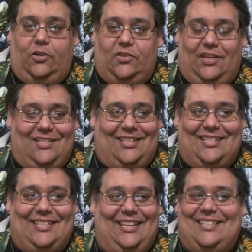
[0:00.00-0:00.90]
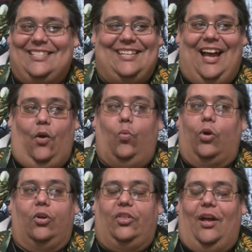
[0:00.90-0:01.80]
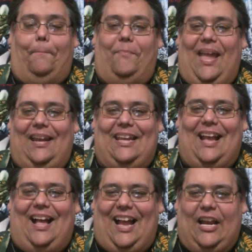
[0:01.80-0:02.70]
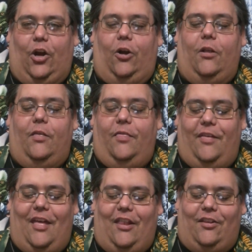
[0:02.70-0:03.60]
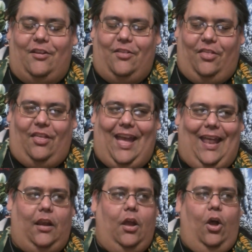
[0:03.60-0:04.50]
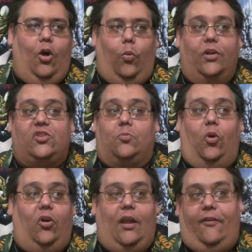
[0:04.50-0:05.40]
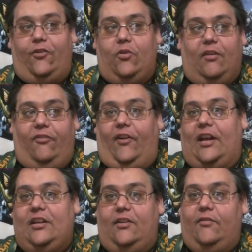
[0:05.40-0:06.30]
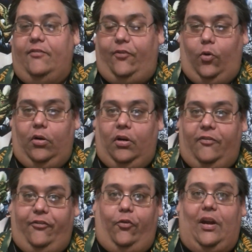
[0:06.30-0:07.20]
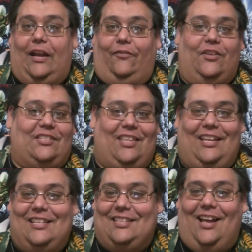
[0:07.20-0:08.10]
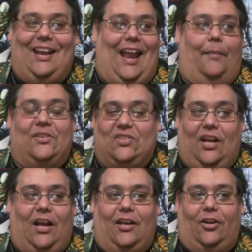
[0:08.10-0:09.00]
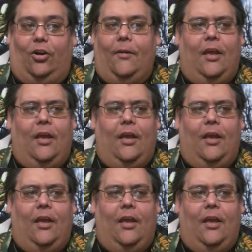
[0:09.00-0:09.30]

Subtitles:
because this thing is not worth a penny higher than that. Once more, if you can find it for free, if this thing is on Amazon, or